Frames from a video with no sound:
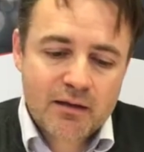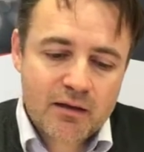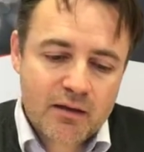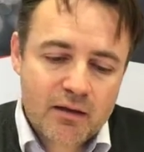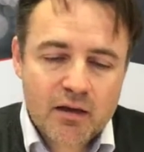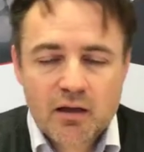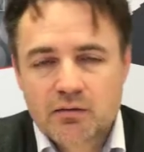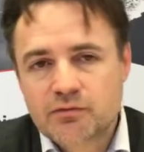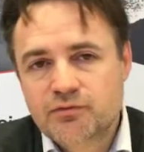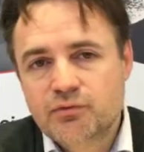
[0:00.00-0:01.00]

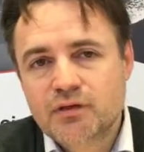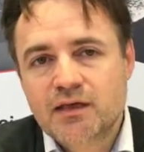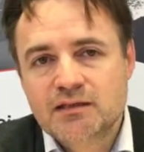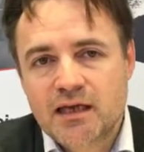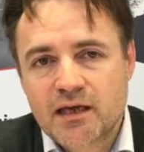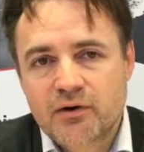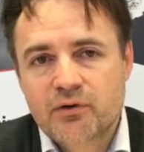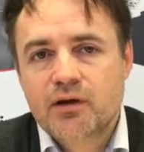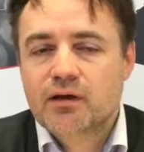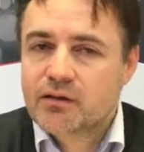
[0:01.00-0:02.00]
a few days later,